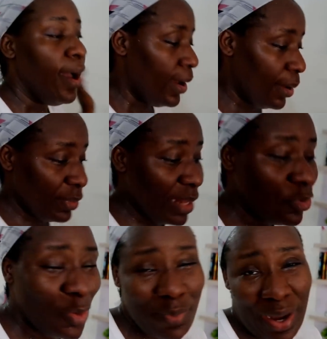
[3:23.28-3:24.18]
I'm
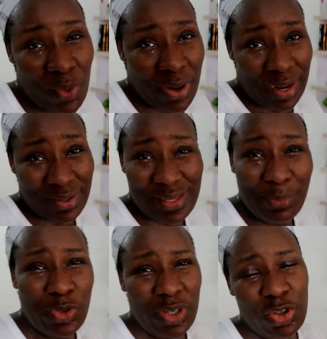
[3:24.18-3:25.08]
not done with my workout.
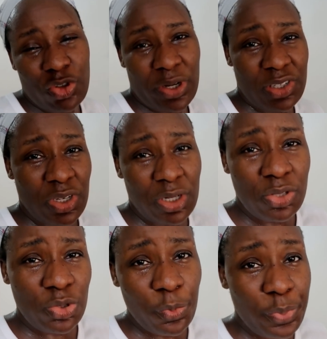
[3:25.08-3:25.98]
Let me just stretch a
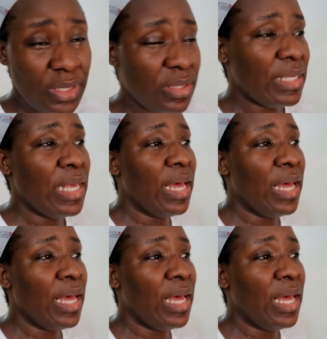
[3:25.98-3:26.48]
little bit,